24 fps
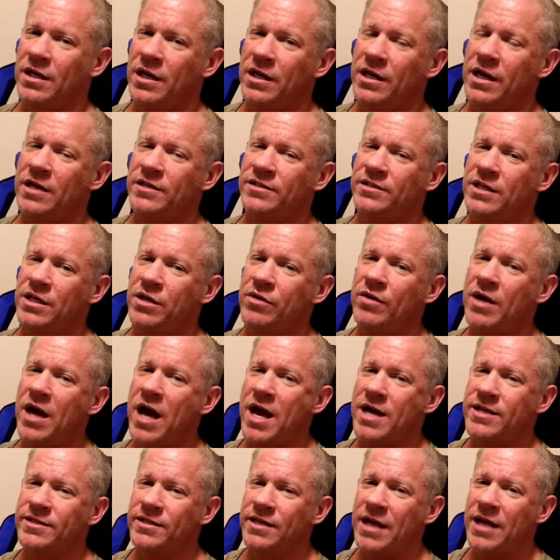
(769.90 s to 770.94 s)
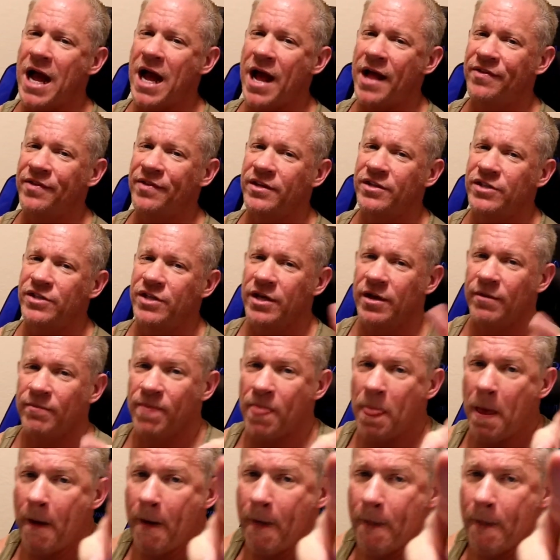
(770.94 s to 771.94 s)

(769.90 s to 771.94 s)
and I'll see you guys at the gym.